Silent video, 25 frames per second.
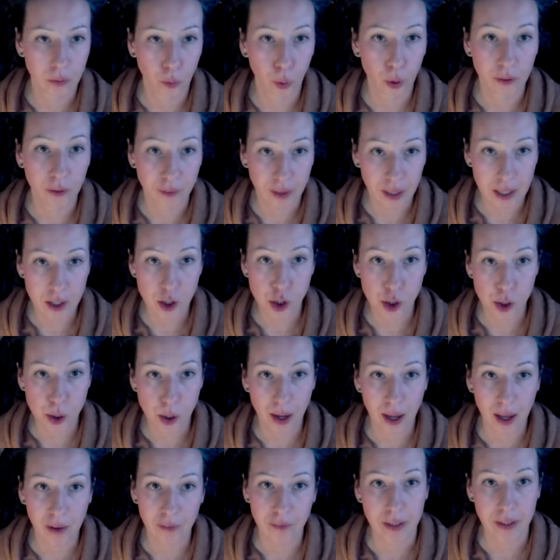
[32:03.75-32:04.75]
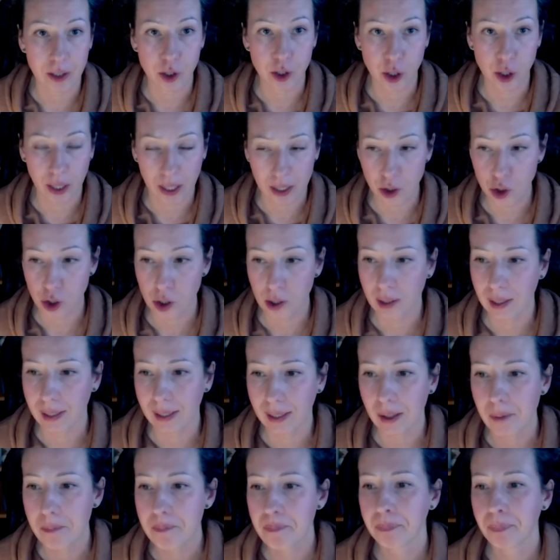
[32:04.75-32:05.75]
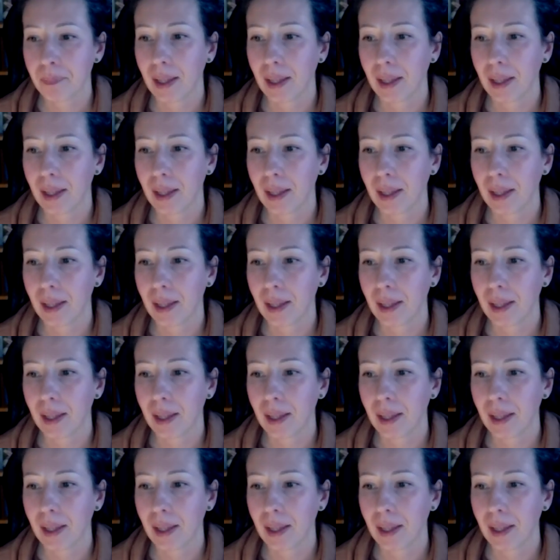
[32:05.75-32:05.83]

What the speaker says: qualifications you have educationally.